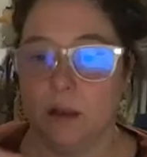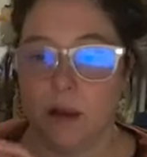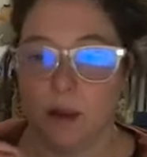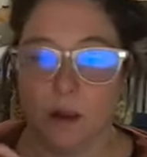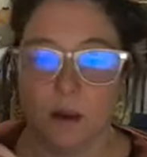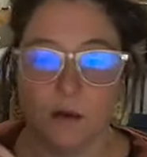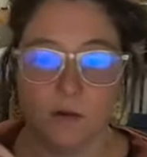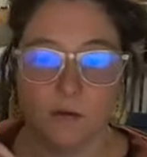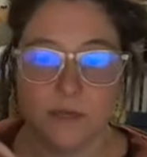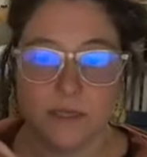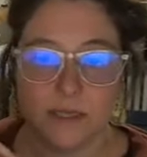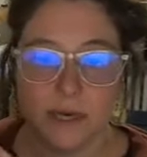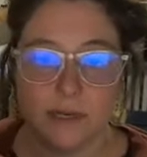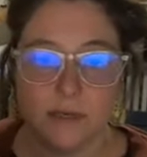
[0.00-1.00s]
Like I go to
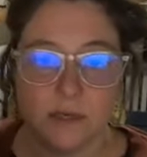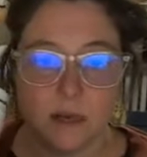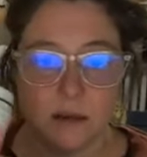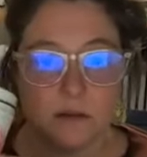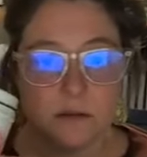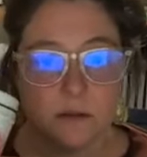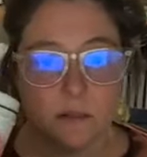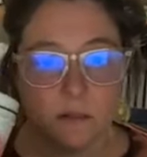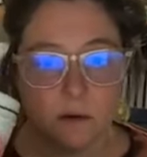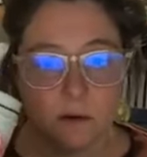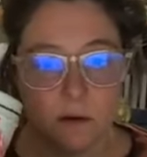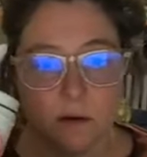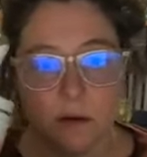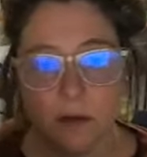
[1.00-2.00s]
estate sales and
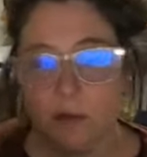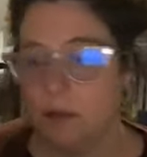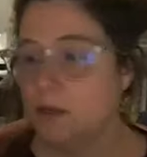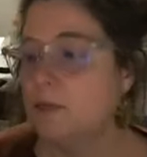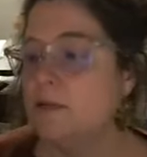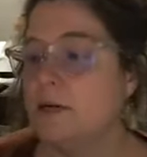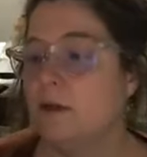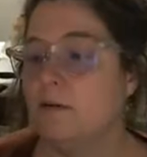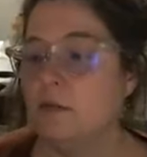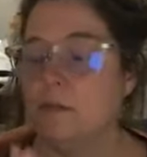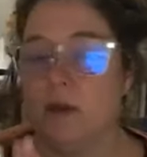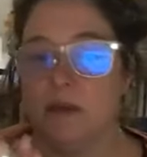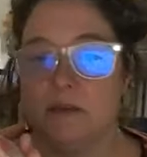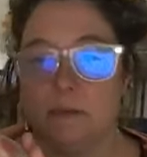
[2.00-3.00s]
they're down in
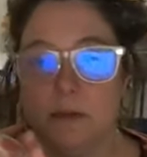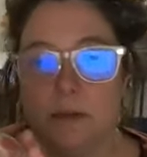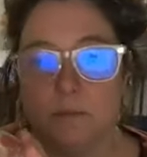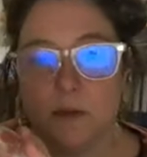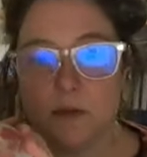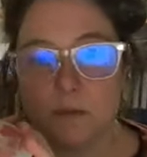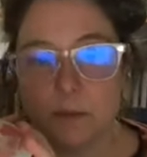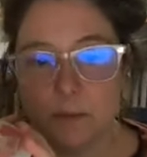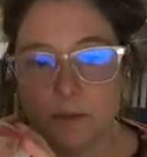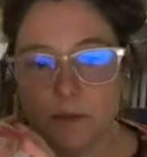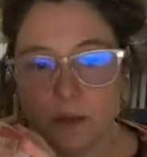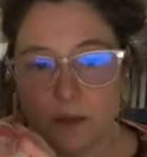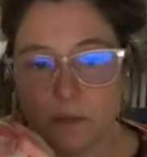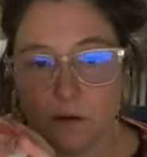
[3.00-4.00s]
the basement because people
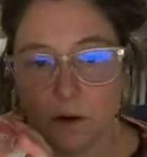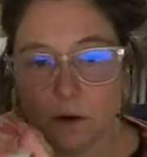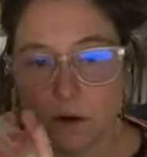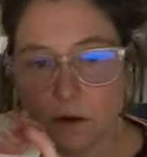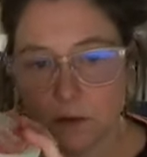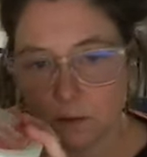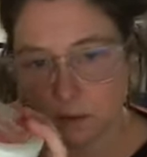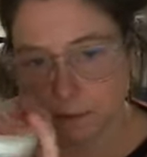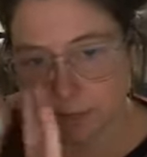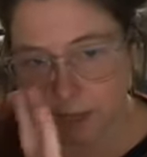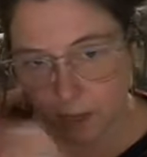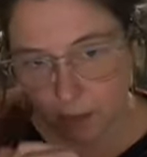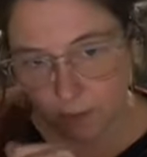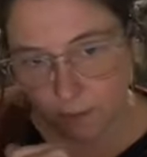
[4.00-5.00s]
think they're going to use them
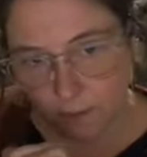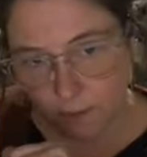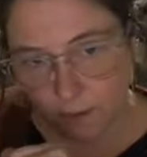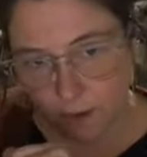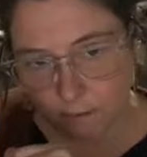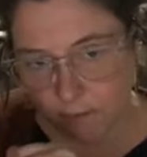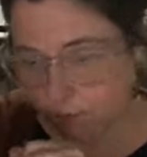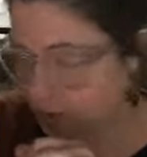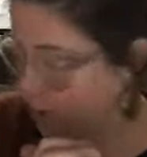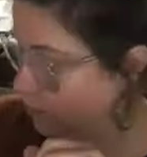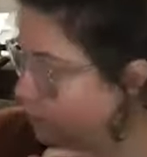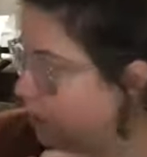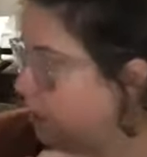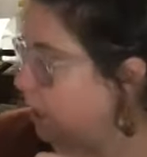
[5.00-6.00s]
again and then they never
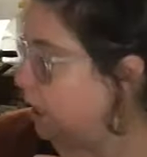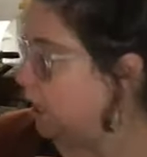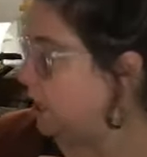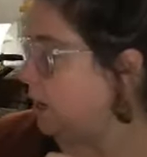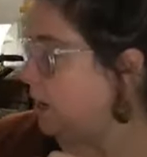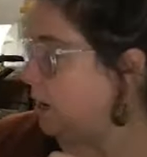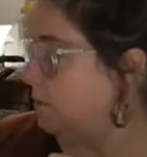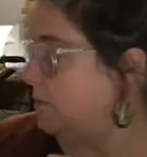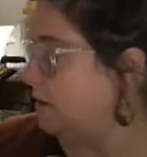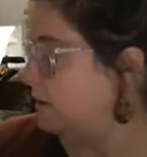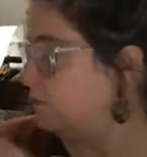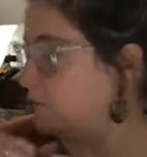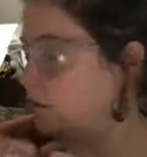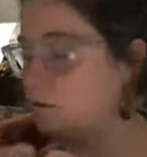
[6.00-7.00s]
do.
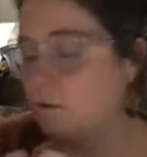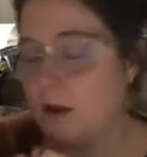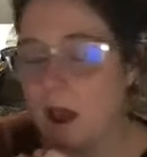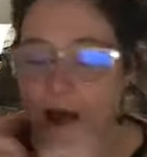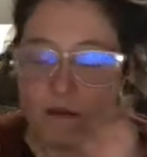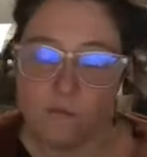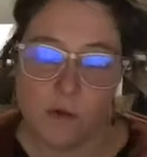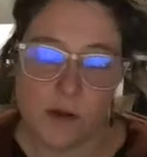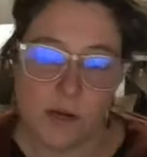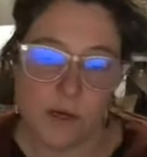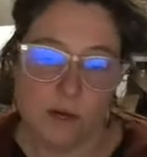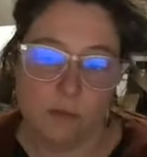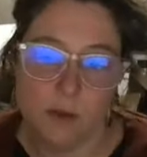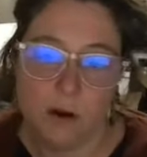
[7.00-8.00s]
If you have one
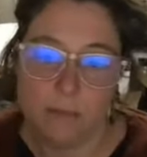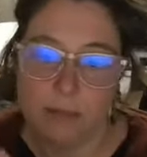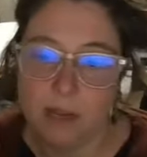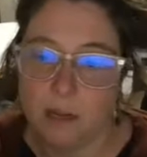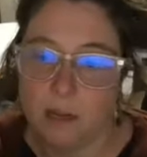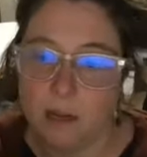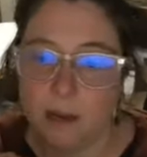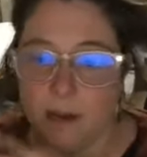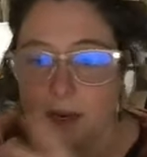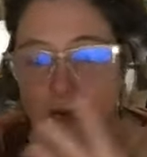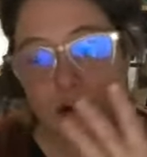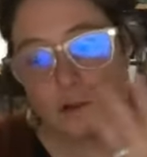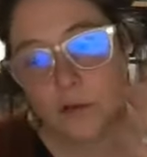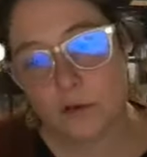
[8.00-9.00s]
and you want to make like an
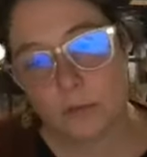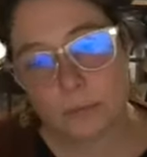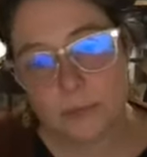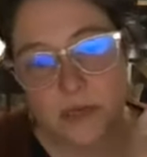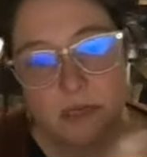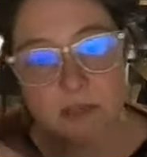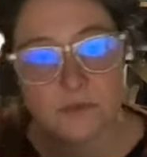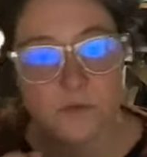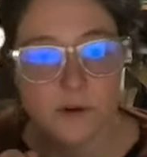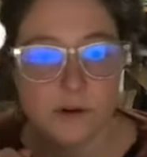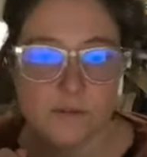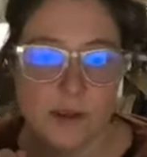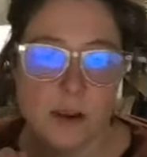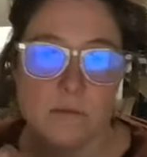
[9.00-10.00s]
heirloom piece for
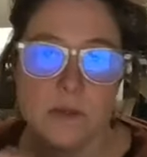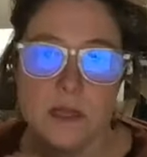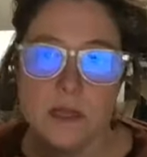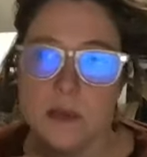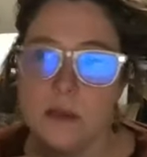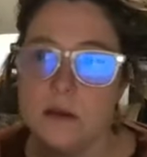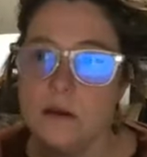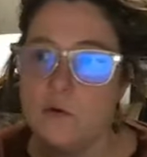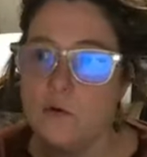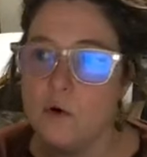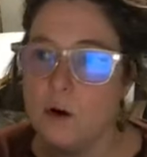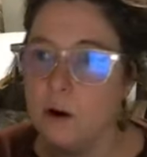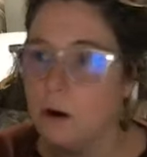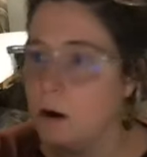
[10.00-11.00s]
your family,
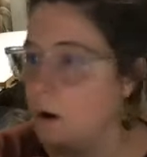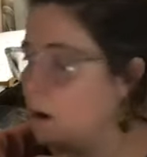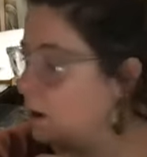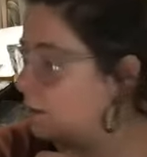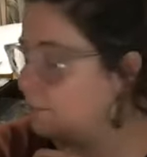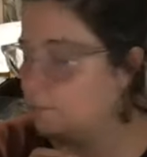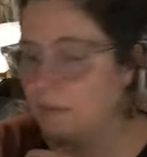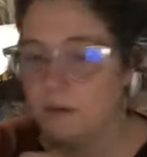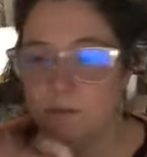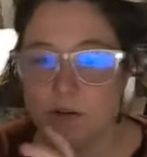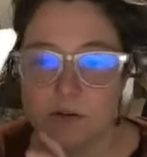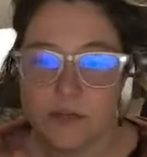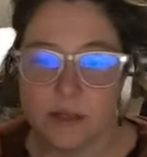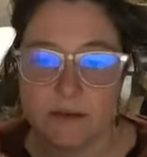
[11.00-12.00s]
or if
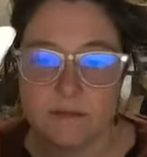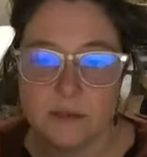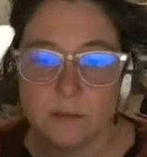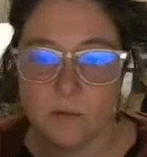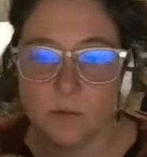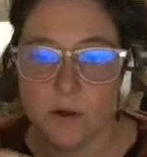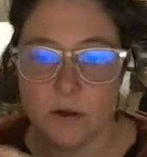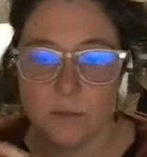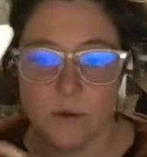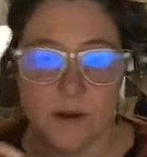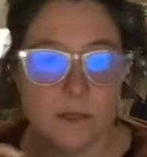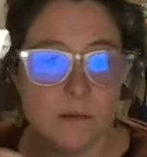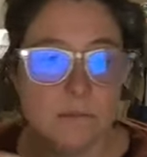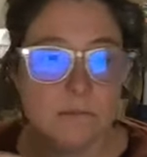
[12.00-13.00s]
you just have someone want to
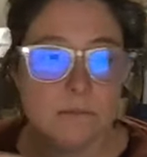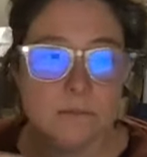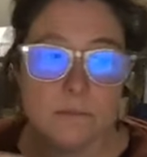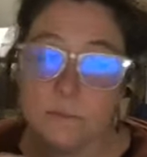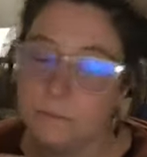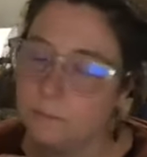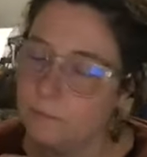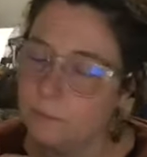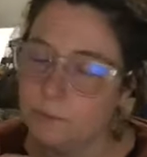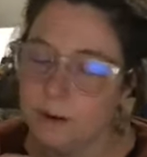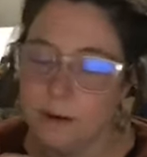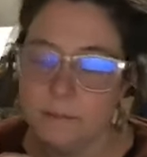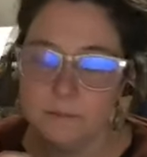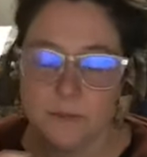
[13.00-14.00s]
bring them
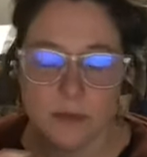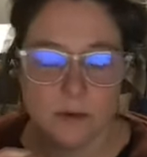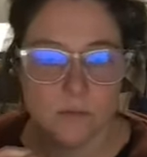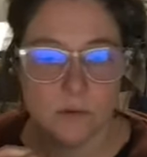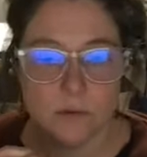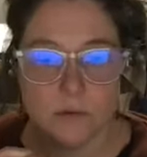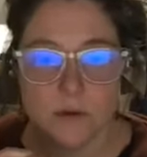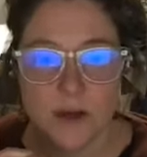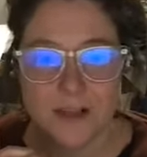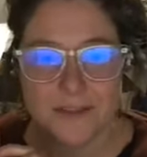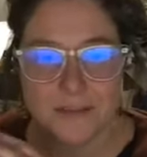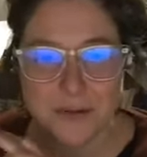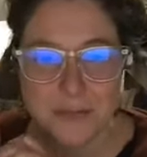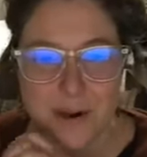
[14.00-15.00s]
and we'll
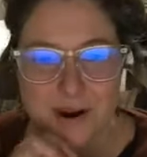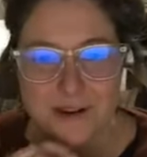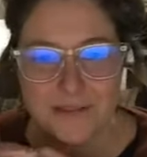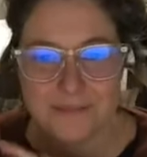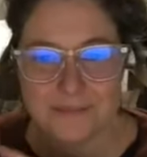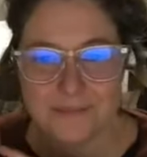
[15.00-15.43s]
cut them apart.